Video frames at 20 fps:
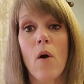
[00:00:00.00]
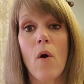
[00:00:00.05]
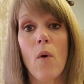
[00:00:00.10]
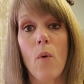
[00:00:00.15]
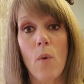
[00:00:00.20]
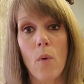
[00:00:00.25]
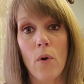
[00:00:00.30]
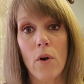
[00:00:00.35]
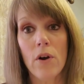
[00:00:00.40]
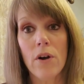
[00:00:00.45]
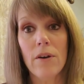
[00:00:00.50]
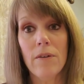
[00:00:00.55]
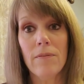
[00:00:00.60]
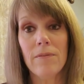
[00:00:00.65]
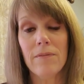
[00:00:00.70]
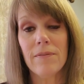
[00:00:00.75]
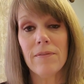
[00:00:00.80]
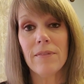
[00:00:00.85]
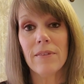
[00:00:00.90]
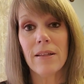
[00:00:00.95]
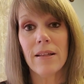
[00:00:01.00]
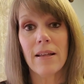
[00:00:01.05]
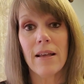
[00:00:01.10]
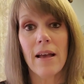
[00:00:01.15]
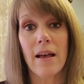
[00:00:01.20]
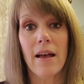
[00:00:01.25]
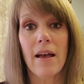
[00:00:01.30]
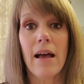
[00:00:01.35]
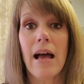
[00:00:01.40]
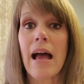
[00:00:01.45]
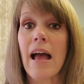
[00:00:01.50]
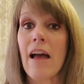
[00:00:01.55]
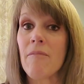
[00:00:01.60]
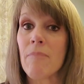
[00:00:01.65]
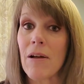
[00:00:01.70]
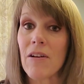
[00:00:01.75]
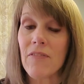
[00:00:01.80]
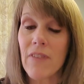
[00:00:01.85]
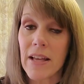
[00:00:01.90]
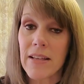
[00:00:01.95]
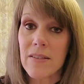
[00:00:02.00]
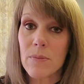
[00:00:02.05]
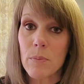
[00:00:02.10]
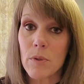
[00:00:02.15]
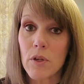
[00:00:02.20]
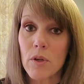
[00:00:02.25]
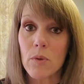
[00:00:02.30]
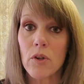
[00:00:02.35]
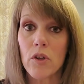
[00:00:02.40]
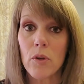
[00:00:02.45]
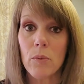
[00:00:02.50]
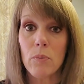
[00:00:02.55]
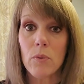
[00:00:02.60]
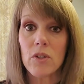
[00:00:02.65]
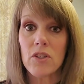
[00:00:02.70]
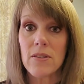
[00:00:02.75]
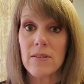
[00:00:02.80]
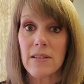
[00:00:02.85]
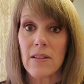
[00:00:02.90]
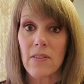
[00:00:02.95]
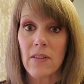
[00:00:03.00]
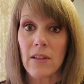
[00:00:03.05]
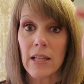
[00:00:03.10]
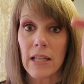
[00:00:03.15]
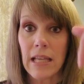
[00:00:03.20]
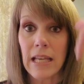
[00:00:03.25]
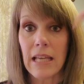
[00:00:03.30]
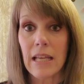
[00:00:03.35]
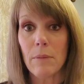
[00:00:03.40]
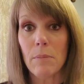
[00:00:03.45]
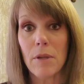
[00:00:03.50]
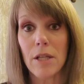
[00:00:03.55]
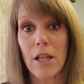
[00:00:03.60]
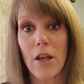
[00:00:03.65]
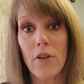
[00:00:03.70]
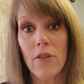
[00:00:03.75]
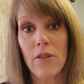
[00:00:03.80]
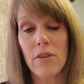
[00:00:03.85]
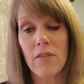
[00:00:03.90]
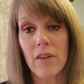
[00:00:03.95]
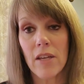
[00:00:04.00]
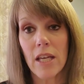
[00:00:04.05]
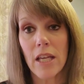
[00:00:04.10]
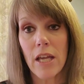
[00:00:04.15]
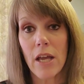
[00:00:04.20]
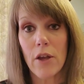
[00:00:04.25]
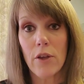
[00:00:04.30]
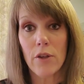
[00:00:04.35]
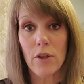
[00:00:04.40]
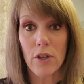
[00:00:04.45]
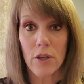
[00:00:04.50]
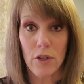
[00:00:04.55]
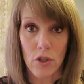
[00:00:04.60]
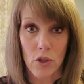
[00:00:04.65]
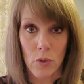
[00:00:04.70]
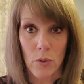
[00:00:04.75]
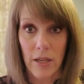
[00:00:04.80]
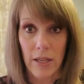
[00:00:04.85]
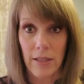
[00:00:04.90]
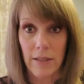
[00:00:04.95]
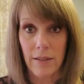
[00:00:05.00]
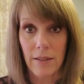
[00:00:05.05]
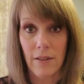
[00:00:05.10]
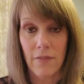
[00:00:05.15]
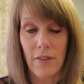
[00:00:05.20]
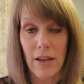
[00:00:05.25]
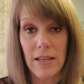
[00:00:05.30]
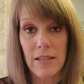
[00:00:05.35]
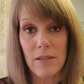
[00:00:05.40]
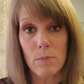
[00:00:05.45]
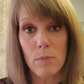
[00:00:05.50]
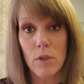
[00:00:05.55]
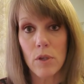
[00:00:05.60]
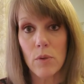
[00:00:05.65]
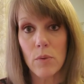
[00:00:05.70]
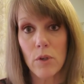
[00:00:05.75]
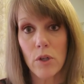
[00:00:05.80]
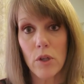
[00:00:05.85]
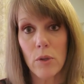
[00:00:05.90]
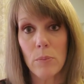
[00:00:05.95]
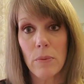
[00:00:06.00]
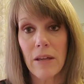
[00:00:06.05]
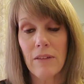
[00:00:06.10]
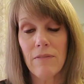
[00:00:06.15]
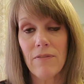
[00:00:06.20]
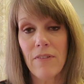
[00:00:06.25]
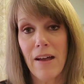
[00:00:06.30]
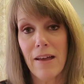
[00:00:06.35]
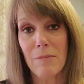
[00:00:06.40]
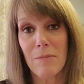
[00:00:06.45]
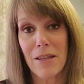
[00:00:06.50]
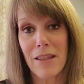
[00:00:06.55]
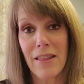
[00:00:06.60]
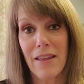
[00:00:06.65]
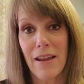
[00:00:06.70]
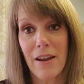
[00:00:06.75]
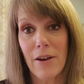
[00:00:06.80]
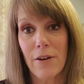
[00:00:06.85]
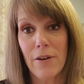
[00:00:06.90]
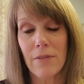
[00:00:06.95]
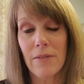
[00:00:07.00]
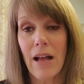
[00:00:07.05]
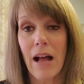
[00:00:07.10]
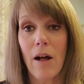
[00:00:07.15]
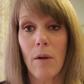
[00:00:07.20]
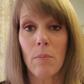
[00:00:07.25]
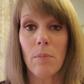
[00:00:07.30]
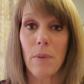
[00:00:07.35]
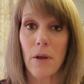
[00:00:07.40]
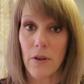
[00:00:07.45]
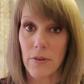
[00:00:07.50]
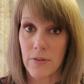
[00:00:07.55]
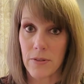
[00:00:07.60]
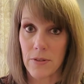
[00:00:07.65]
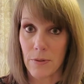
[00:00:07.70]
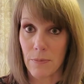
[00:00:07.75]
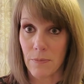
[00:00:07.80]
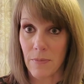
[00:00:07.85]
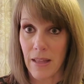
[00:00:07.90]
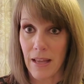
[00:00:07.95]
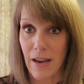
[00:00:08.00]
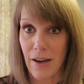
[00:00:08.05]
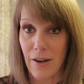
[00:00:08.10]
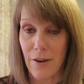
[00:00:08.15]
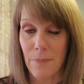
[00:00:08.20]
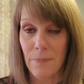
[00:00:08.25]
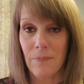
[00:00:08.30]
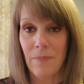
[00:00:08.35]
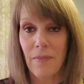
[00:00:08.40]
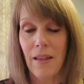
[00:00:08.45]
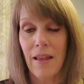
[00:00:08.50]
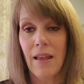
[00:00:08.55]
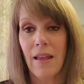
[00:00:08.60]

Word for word: Or uh, I have my Facebook group, which is in the link below the video. You can join the Facebook group and find me there. I'll post them there.